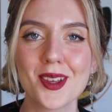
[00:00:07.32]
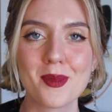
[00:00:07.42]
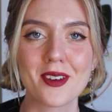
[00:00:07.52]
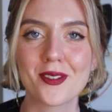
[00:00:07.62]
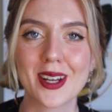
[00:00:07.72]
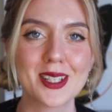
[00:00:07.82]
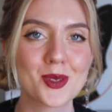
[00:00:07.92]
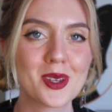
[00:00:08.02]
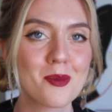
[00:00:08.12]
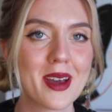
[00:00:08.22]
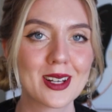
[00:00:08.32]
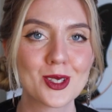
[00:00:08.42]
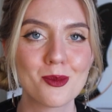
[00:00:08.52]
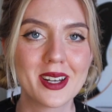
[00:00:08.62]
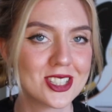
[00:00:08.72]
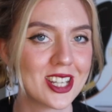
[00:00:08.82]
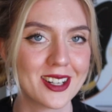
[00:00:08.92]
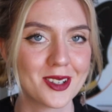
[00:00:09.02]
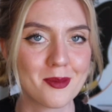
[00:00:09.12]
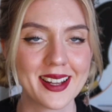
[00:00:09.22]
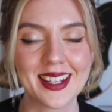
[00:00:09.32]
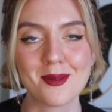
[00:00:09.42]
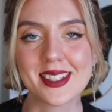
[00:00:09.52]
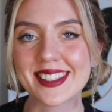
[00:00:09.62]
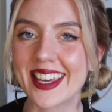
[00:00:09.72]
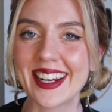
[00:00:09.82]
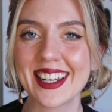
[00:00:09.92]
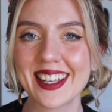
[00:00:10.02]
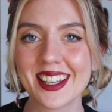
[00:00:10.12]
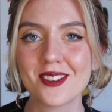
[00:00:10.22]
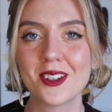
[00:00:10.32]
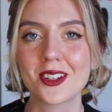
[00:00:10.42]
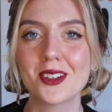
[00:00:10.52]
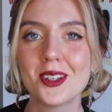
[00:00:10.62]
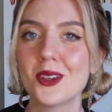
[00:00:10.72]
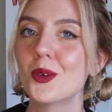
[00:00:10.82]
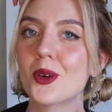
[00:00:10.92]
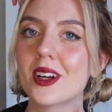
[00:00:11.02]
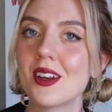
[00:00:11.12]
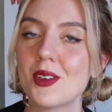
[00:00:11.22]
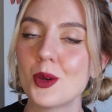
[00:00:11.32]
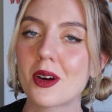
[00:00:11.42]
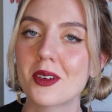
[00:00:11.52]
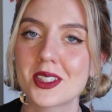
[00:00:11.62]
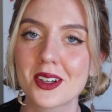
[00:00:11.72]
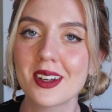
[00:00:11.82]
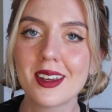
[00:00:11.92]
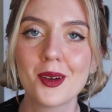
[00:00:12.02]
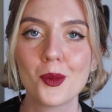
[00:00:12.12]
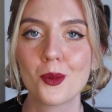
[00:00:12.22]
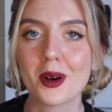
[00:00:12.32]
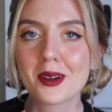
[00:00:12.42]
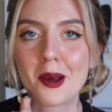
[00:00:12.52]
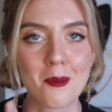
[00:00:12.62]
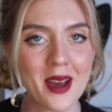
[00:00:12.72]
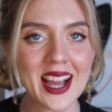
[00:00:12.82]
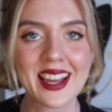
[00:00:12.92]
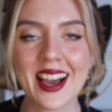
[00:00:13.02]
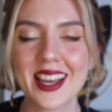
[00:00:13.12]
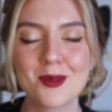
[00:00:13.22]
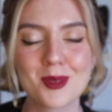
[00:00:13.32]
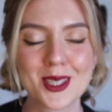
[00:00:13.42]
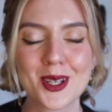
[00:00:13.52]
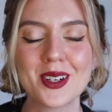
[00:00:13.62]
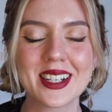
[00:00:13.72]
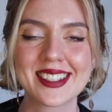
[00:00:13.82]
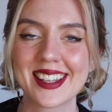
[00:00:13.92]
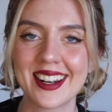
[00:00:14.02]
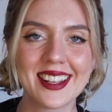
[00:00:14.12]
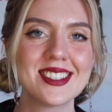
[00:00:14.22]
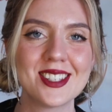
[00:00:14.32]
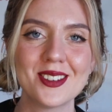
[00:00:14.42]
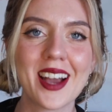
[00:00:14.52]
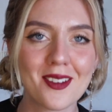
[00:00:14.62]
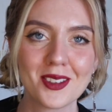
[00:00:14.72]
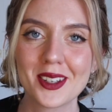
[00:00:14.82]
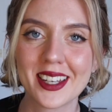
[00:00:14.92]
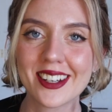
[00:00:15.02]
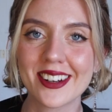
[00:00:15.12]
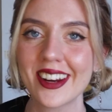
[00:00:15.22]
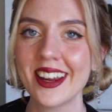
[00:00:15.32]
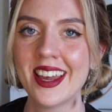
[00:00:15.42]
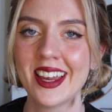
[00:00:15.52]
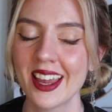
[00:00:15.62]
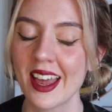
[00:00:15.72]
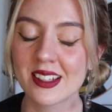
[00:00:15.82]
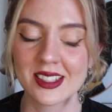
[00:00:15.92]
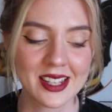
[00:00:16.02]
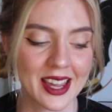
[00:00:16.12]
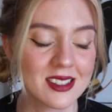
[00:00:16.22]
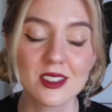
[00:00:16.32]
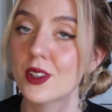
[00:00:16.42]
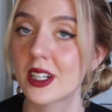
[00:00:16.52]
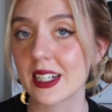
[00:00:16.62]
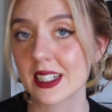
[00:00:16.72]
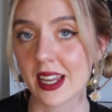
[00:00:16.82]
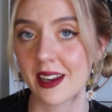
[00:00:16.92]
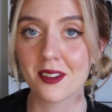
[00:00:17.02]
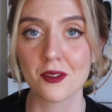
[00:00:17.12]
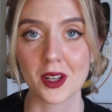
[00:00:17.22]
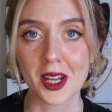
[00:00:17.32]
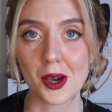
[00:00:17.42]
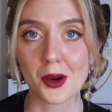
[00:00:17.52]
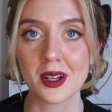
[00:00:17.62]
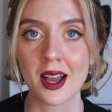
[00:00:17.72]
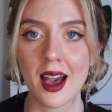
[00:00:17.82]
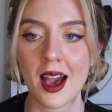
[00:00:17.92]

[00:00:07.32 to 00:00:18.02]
Hello my friends, welcome back to my channel. My name is Kennedi. If you're new or if you are returning, welcome back. I am so excited to have you here. Today is a very exciting video.